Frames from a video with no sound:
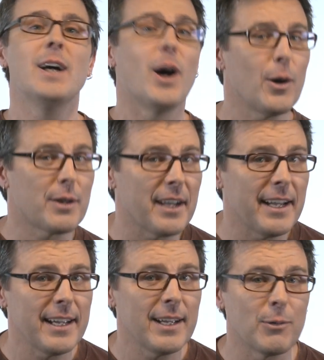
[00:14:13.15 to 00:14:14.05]

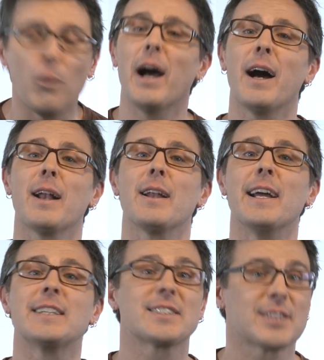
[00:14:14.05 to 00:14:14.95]
Okay, well,
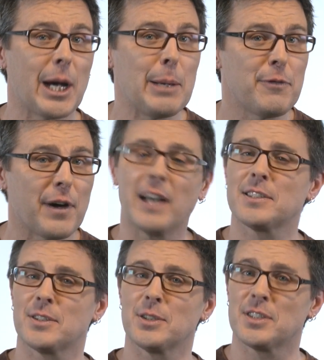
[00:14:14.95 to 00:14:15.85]
it's time for us
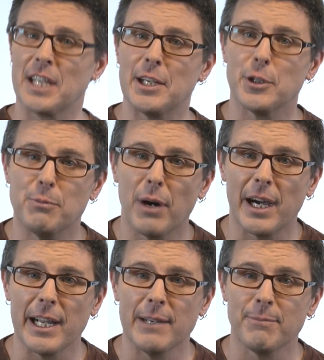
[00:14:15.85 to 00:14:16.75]
to say goodbye.